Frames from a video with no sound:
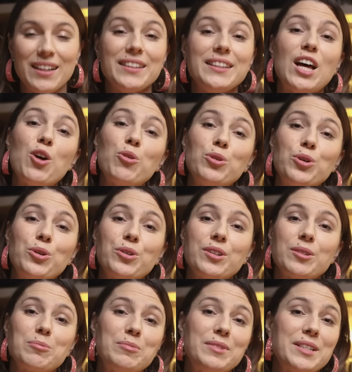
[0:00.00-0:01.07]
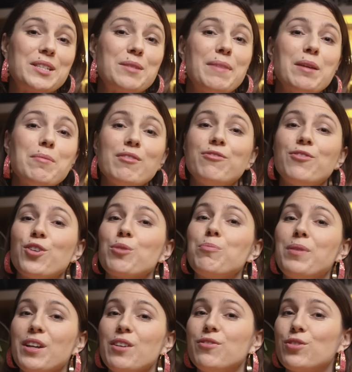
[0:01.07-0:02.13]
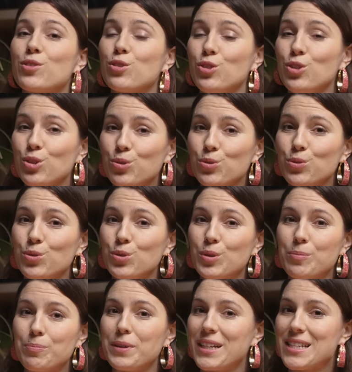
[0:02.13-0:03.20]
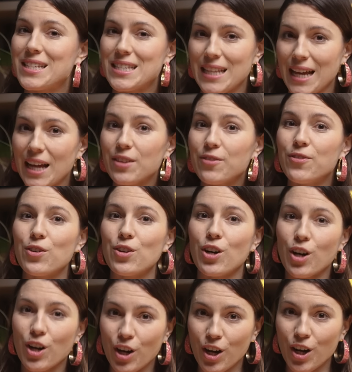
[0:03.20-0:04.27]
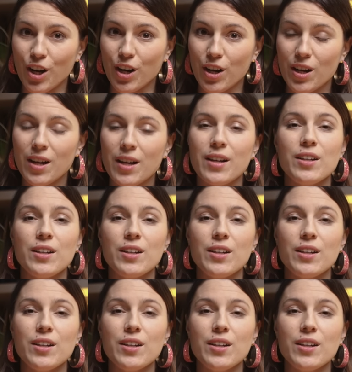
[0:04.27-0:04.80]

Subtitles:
Now look, this may be foreplay for you, but it's not for her.